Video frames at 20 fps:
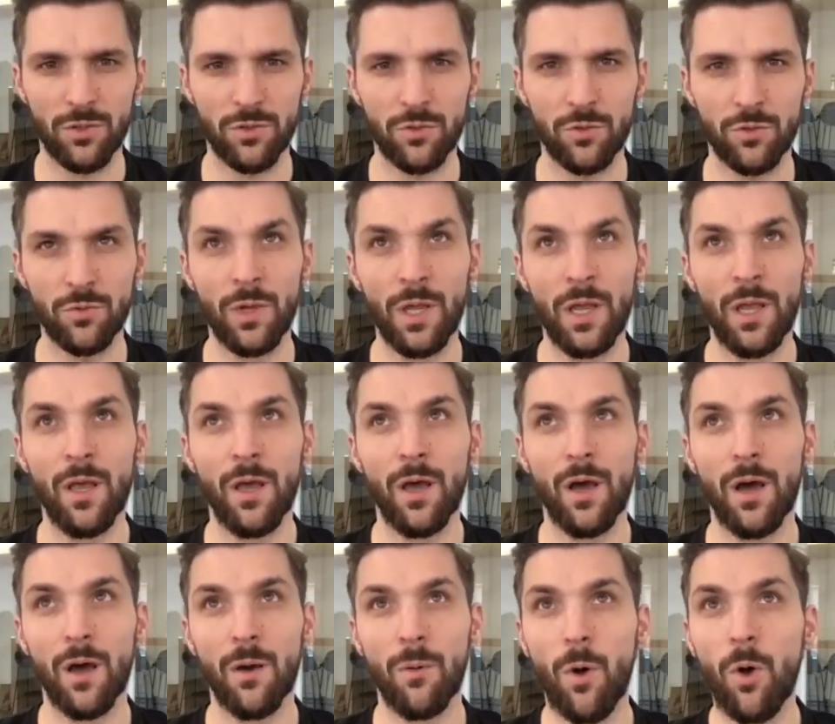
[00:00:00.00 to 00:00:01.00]
to,
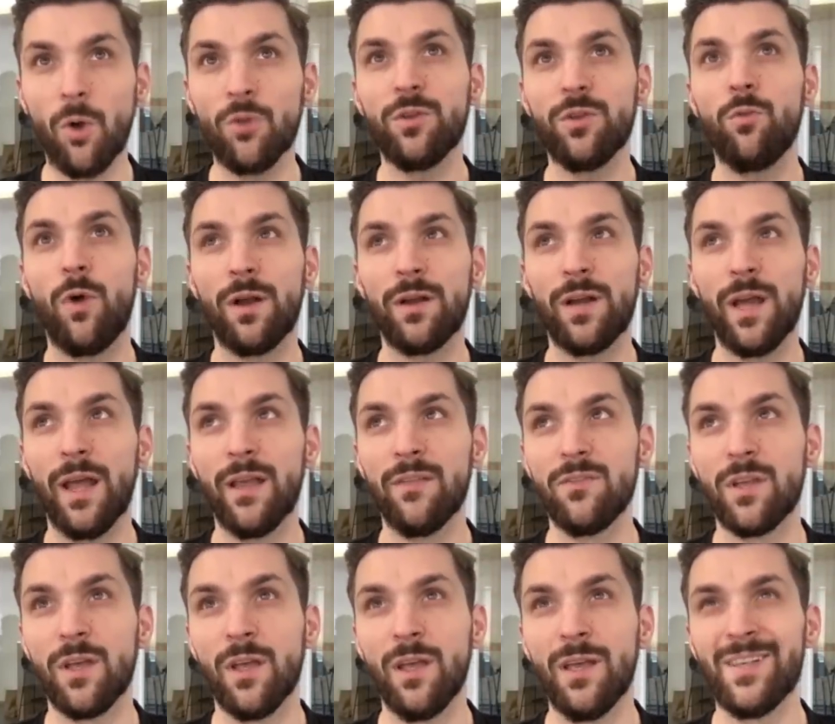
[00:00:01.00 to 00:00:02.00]
on the one
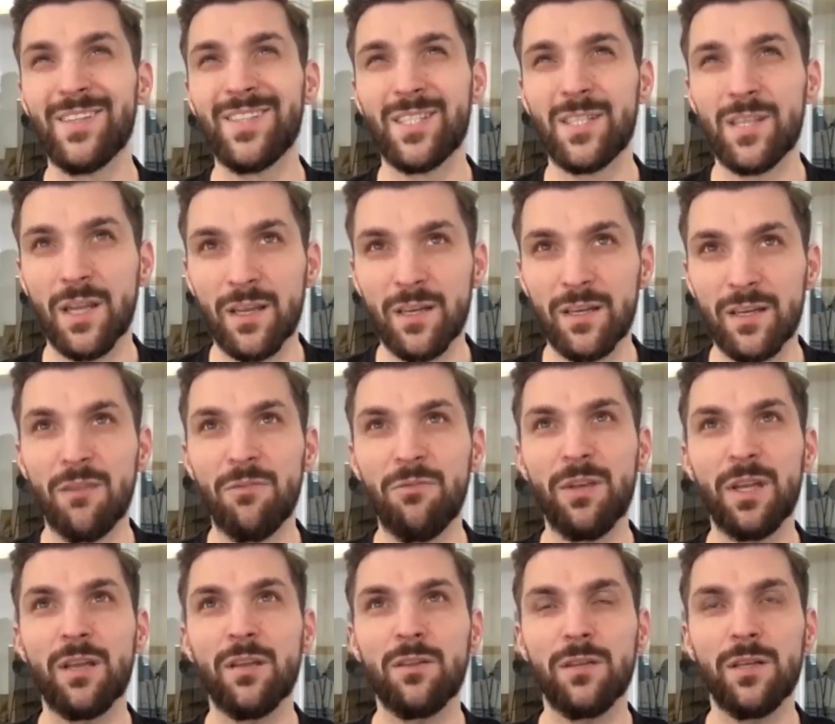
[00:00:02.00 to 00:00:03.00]
hand,
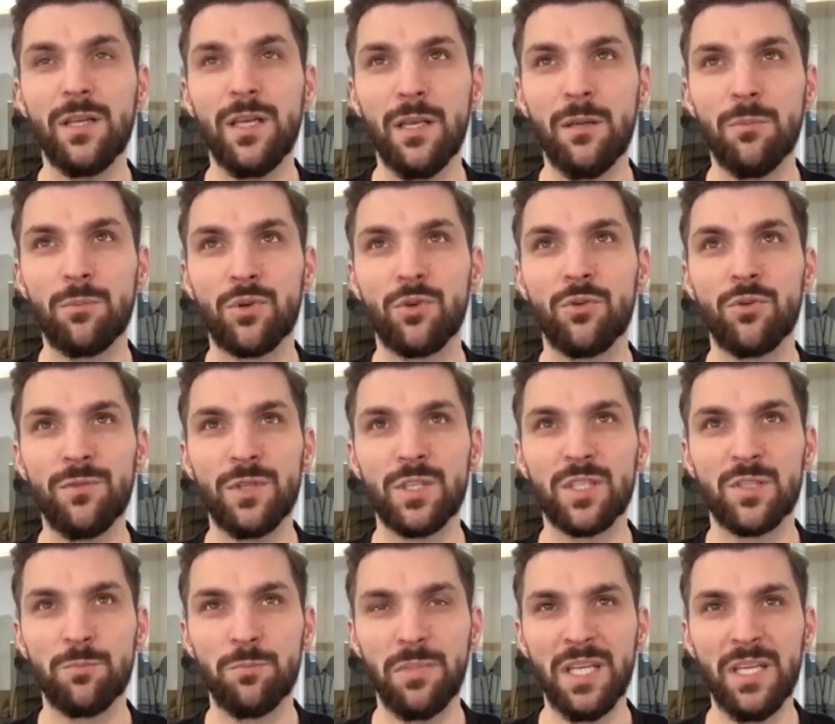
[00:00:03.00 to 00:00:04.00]
significantly improve the
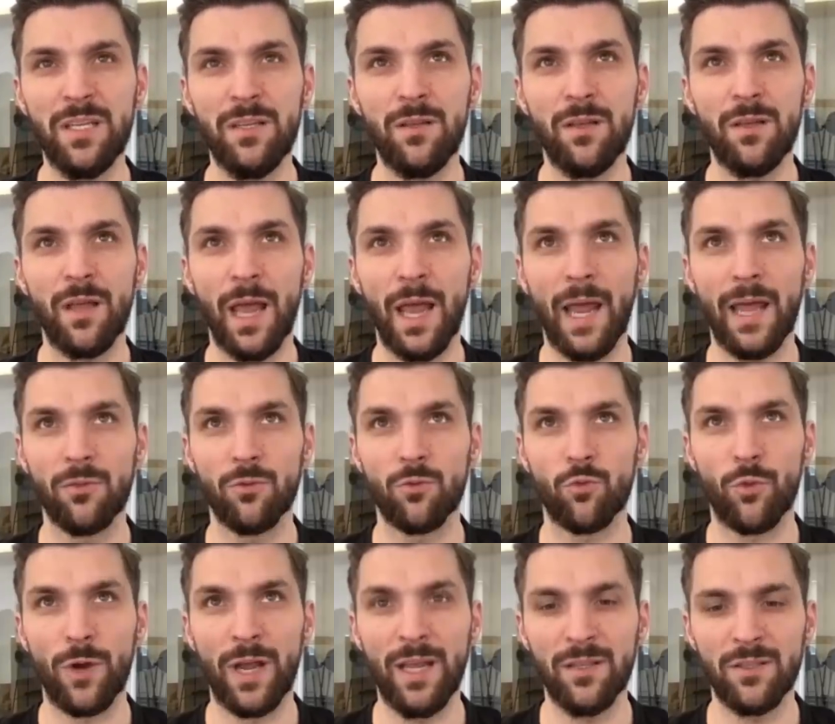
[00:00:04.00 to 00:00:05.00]
speed and
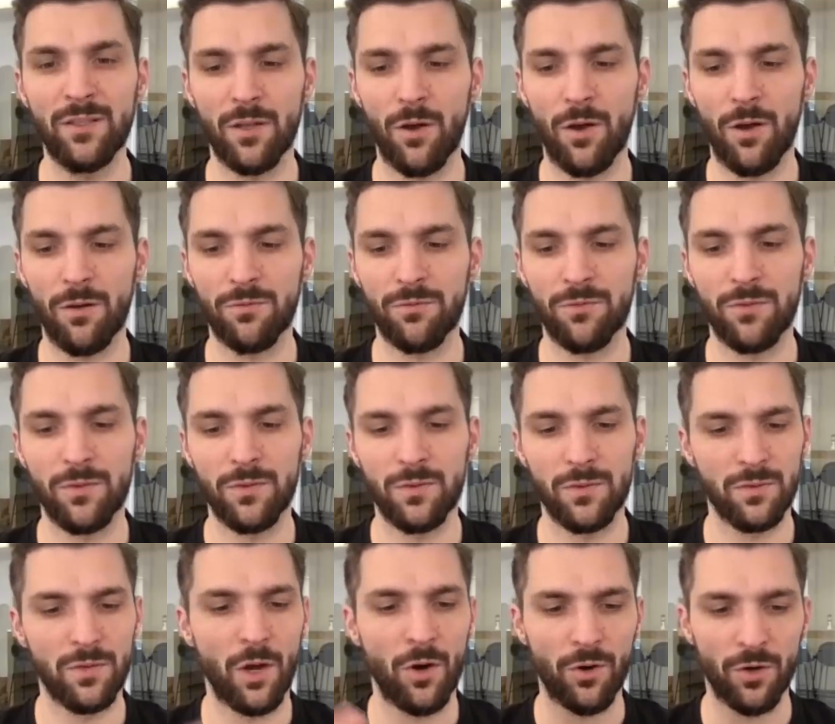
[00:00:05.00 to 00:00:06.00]
rate of
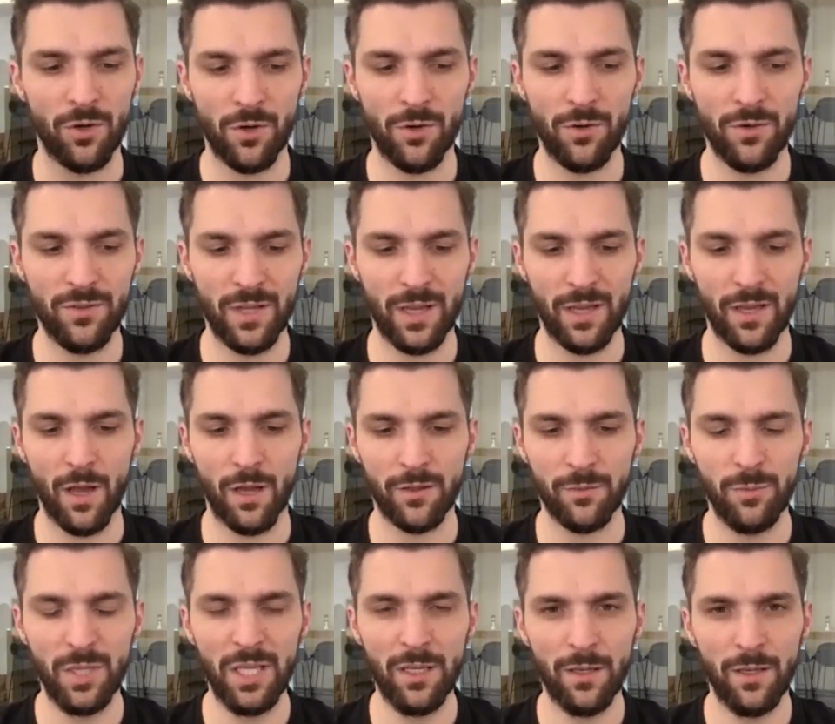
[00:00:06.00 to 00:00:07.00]
our current
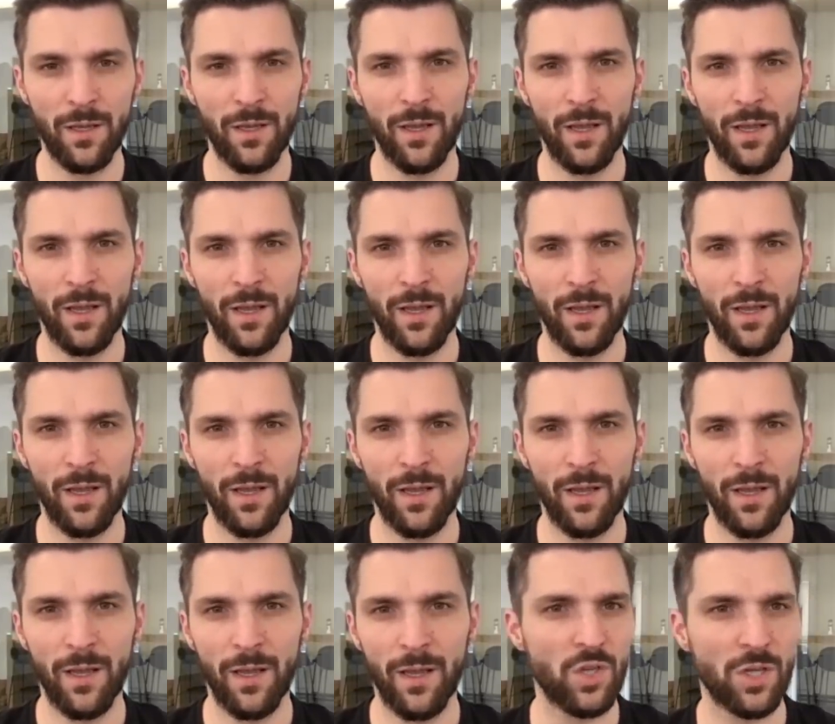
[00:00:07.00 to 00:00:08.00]
economy.
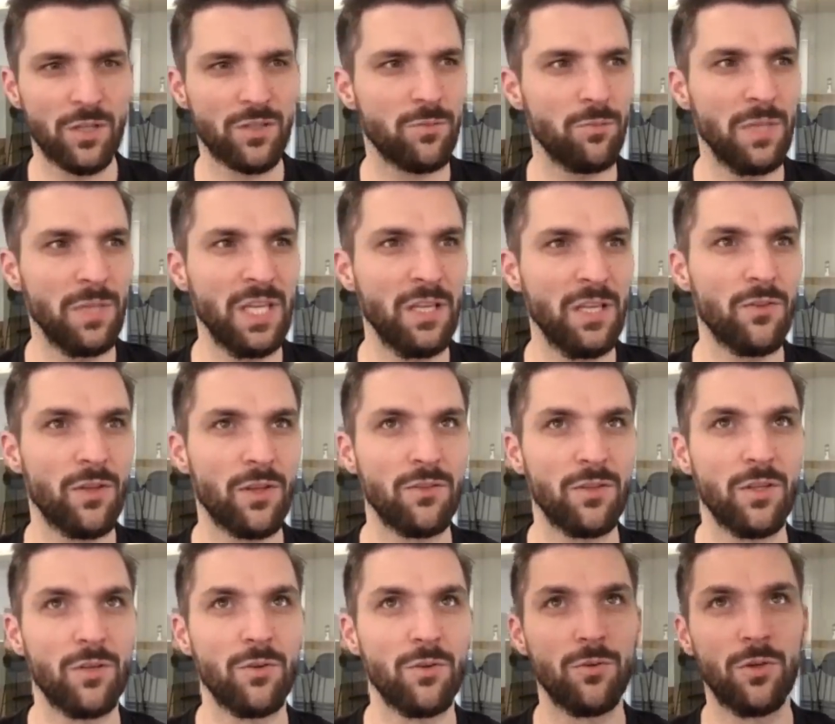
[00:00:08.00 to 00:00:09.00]
It would just mean
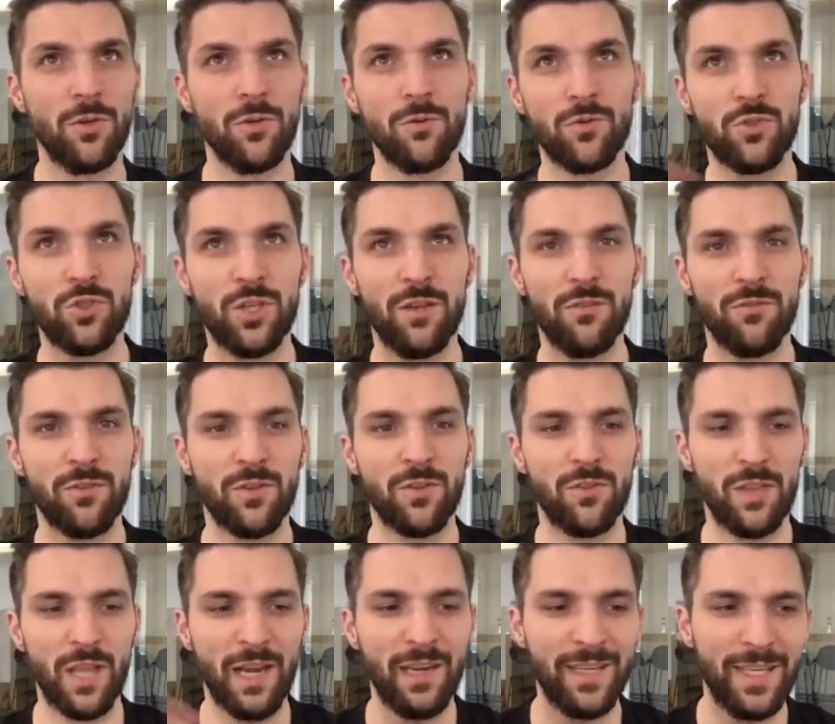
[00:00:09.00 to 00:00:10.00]
that you shift
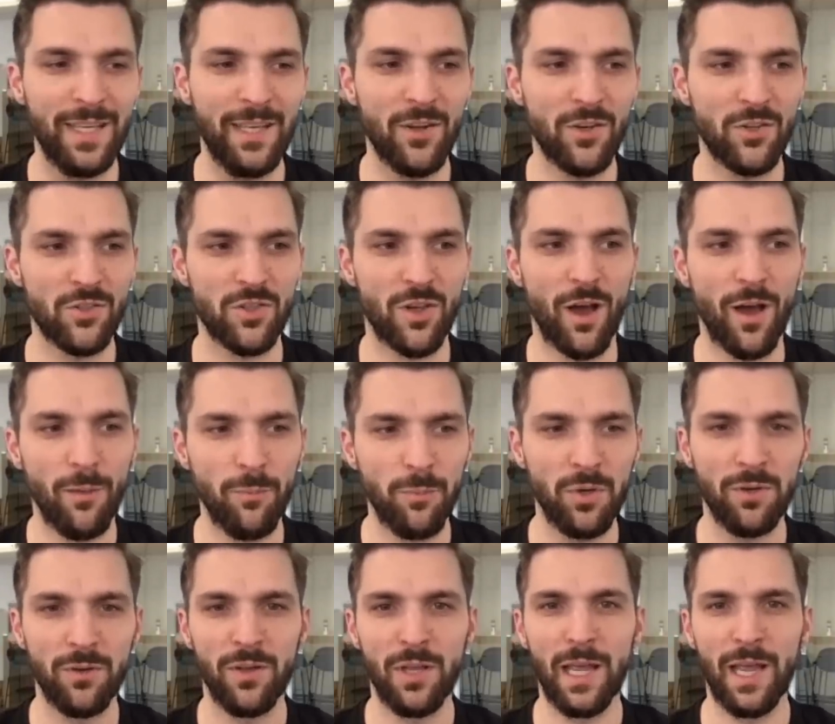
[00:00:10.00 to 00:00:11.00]
10 gears up
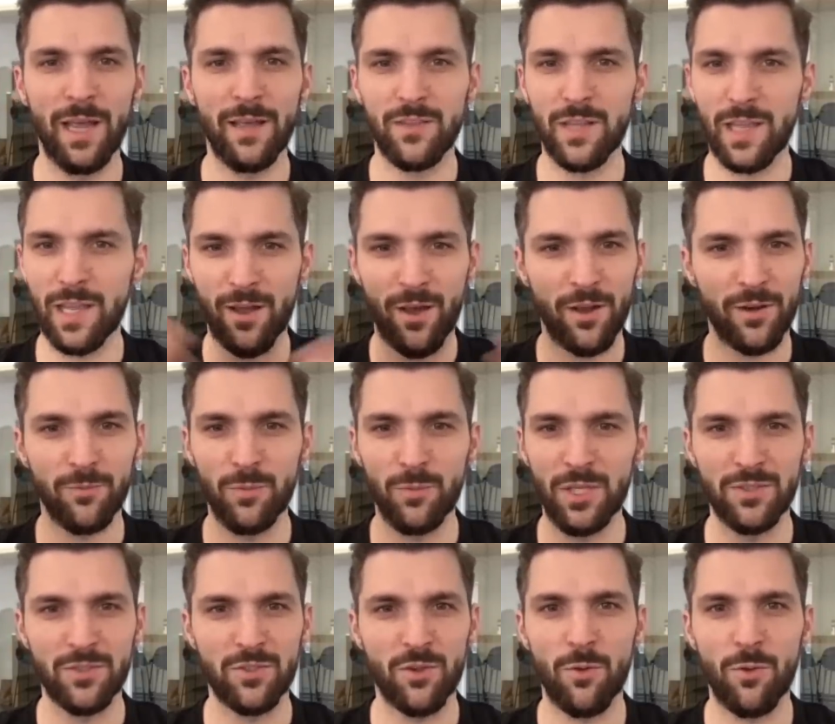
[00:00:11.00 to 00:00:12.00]
and the economy
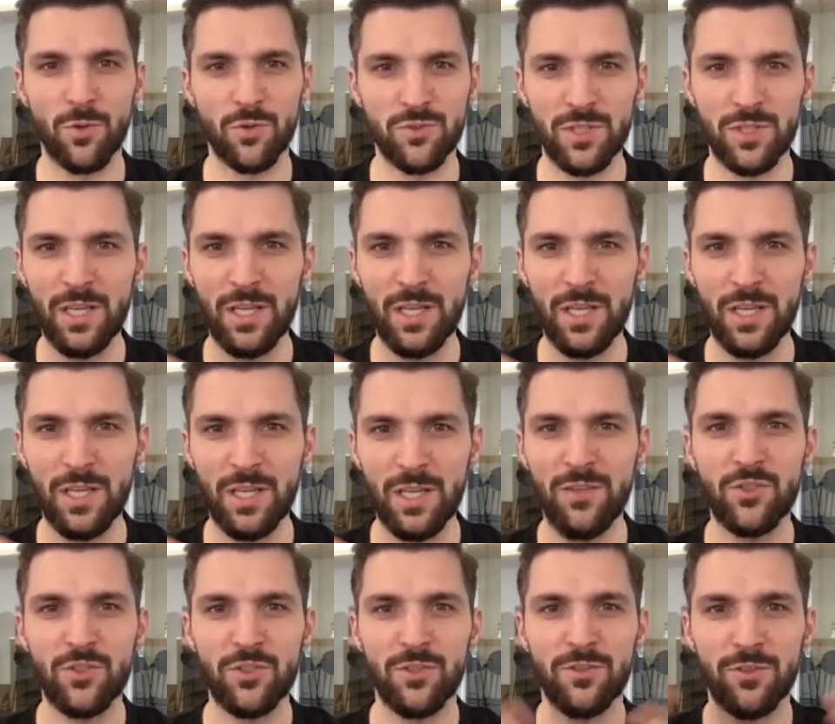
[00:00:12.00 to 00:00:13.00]
is almost
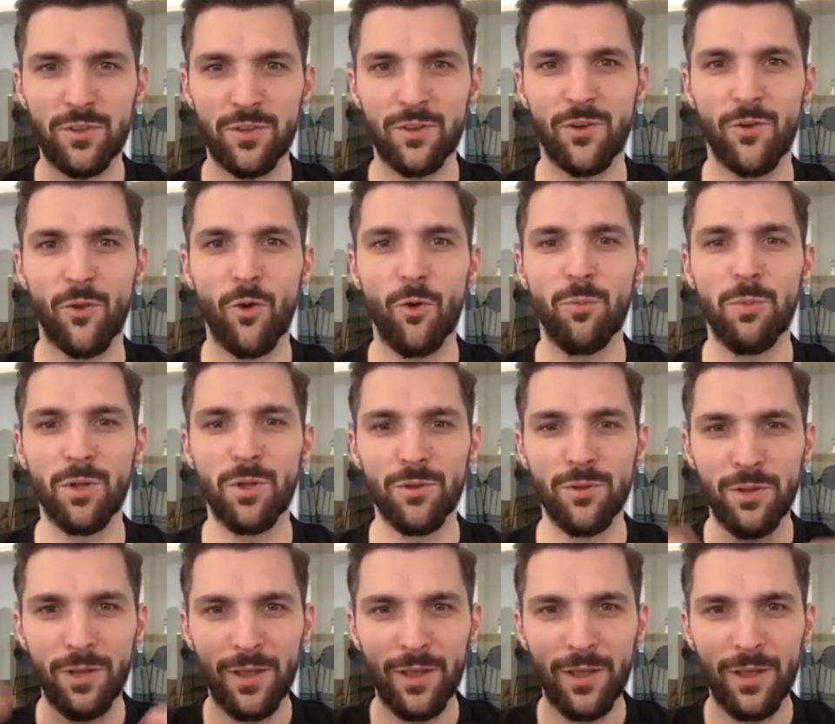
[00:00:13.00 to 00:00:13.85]
instant global,